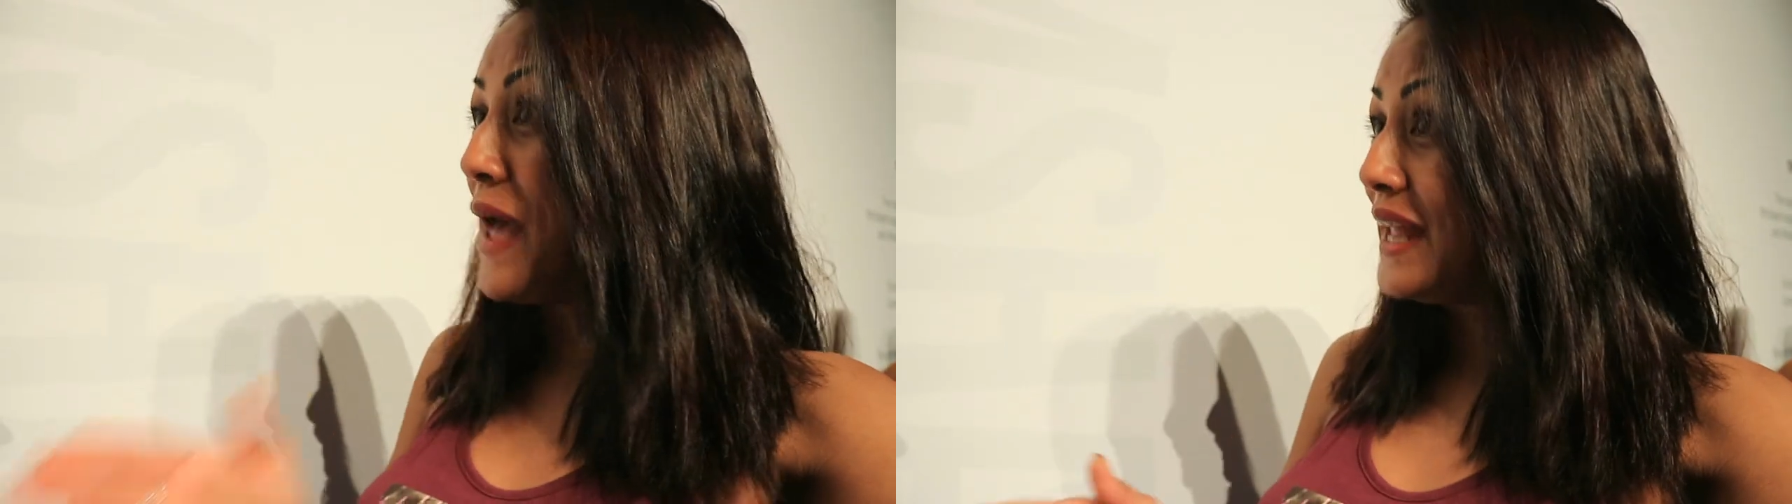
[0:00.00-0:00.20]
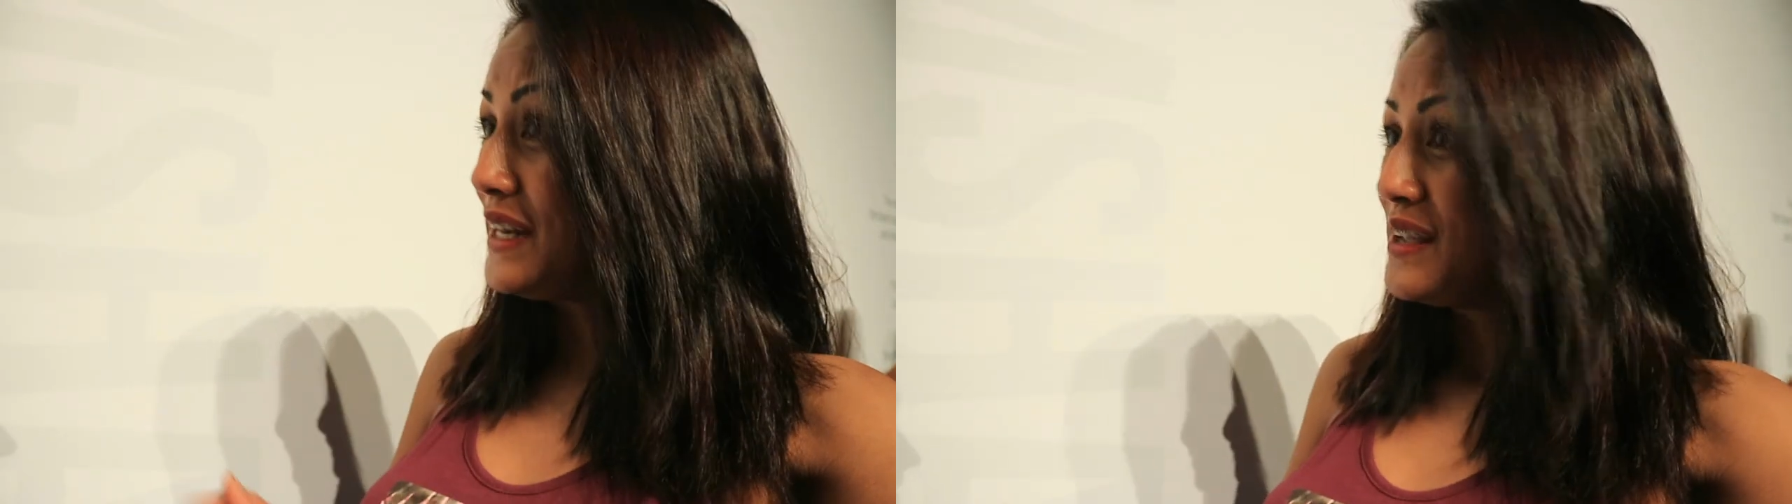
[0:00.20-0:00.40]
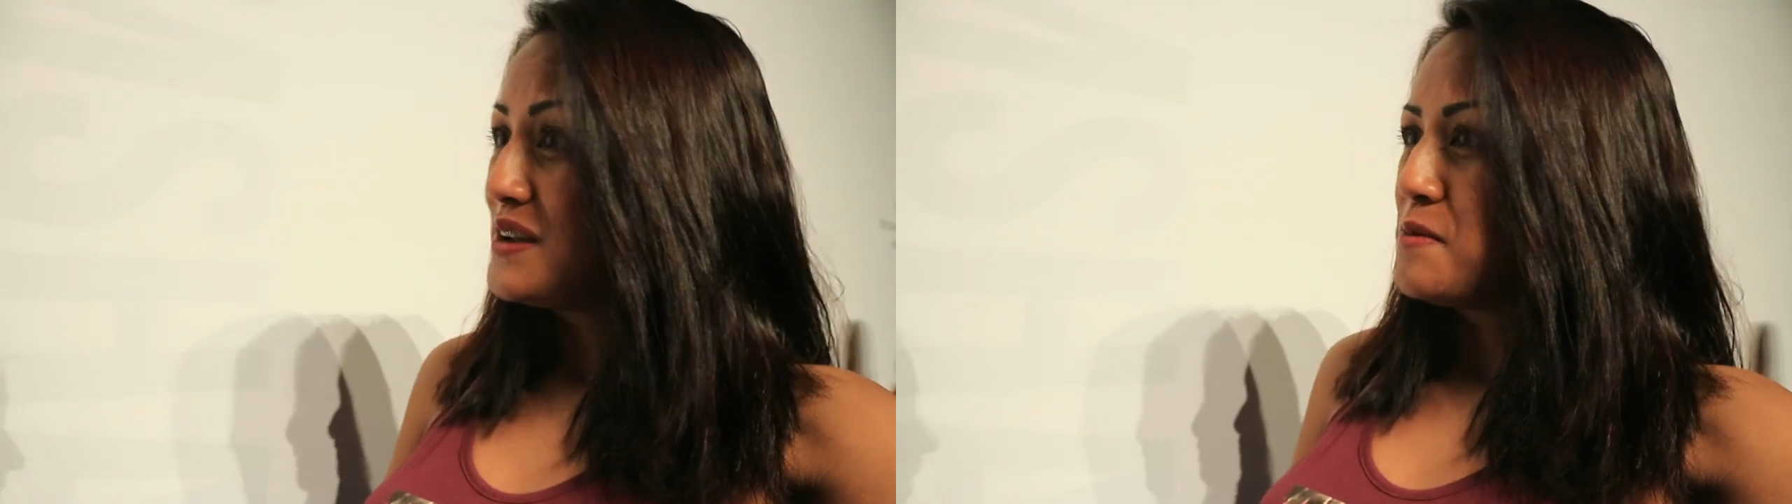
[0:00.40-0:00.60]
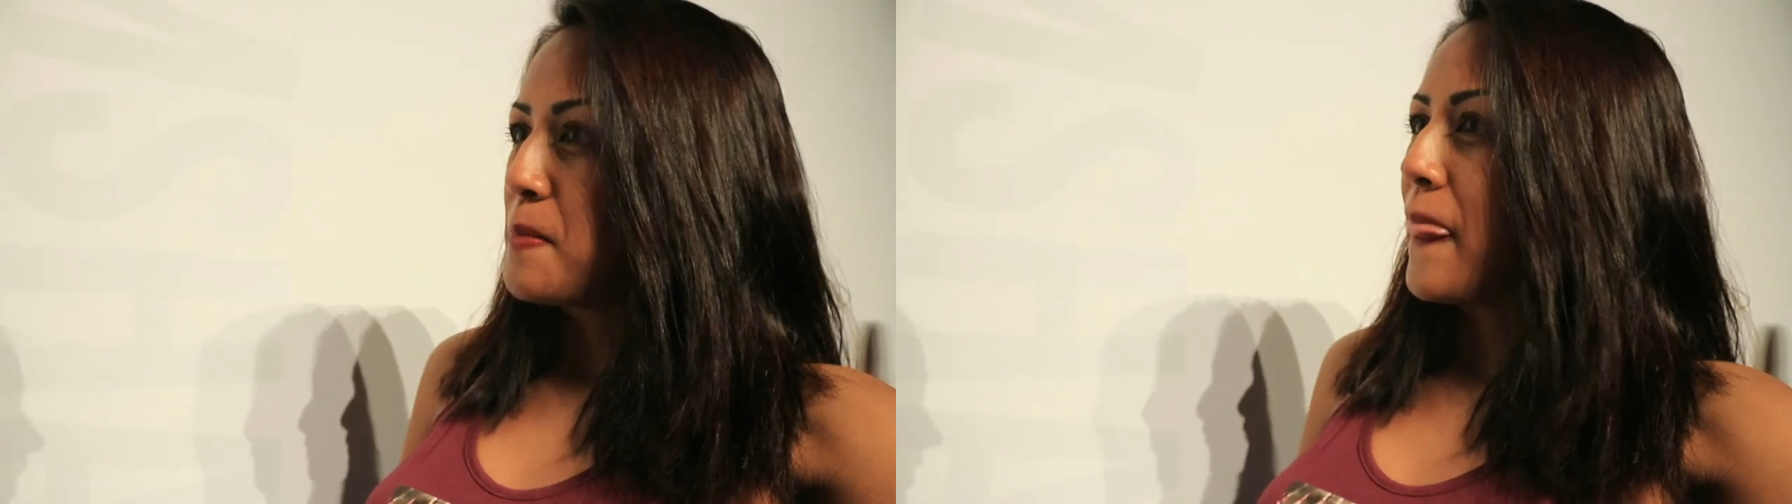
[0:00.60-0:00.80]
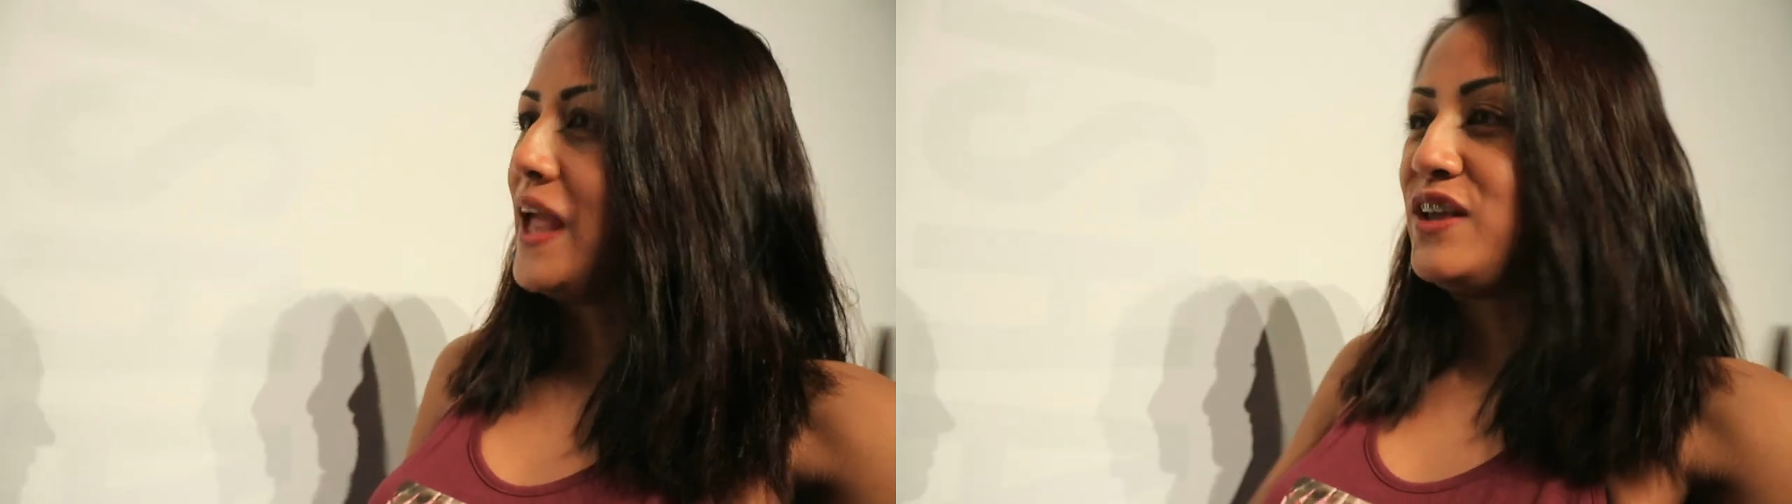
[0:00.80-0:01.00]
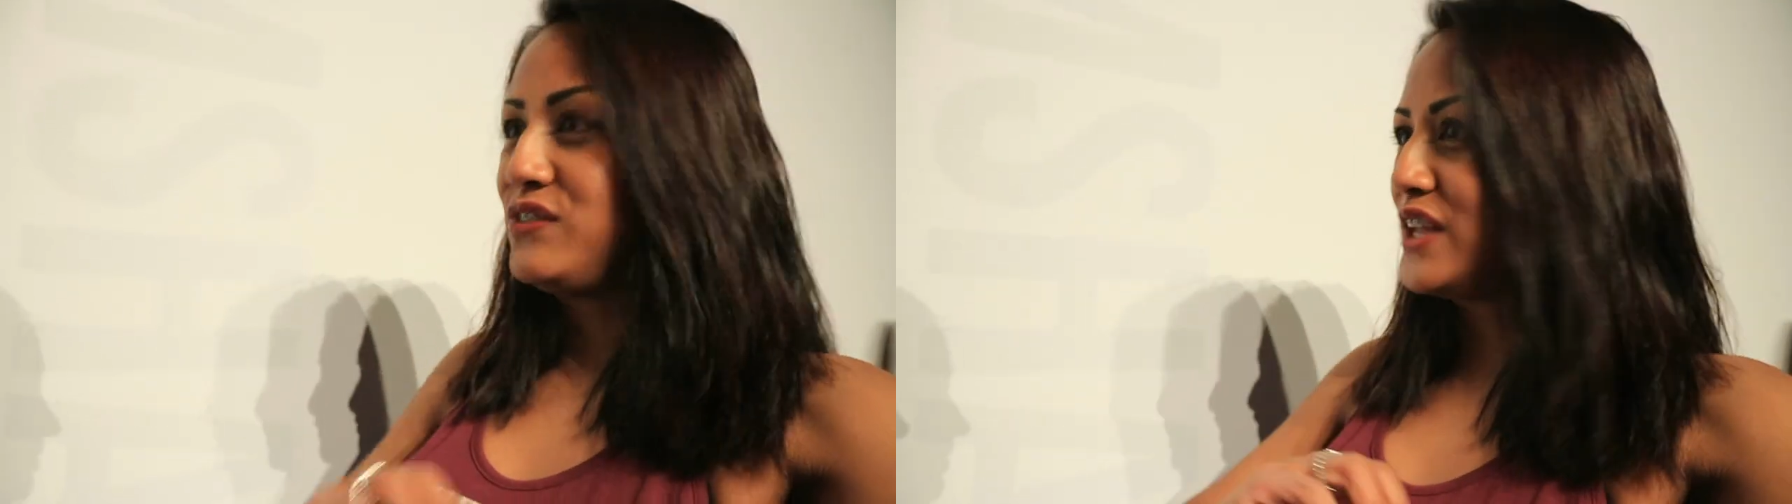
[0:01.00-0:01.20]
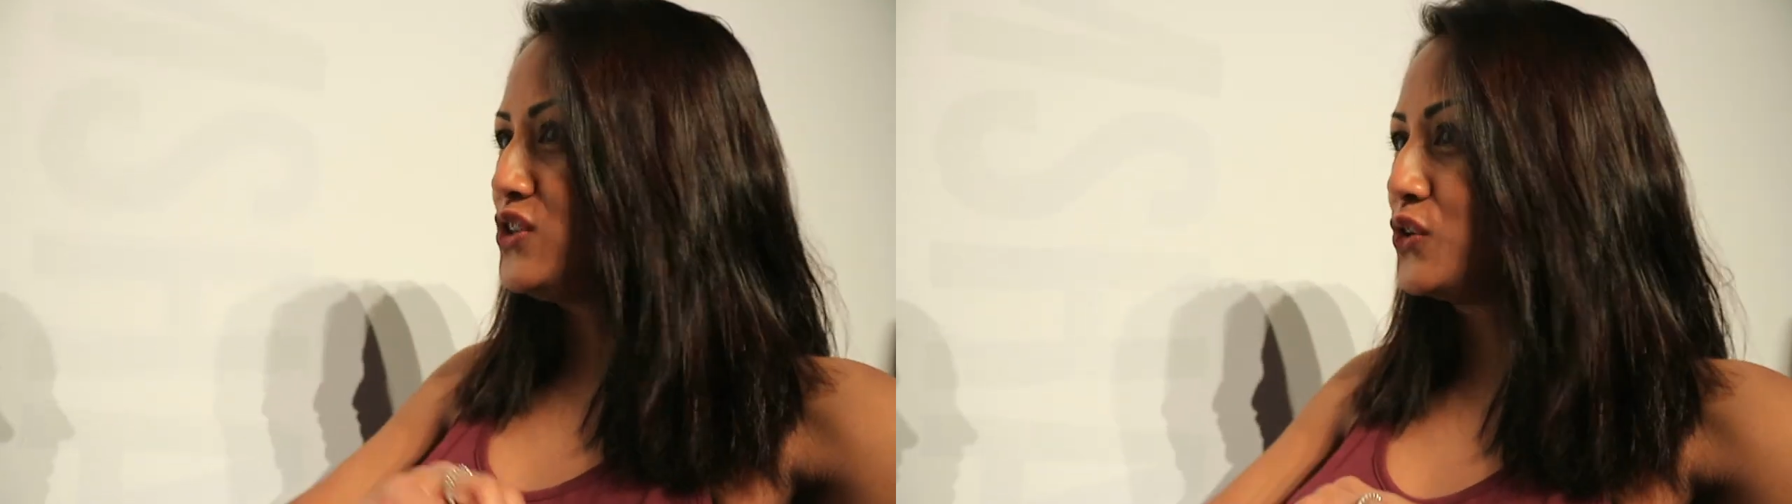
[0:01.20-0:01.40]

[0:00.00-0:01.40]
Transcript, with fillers: Ben yeah. and he said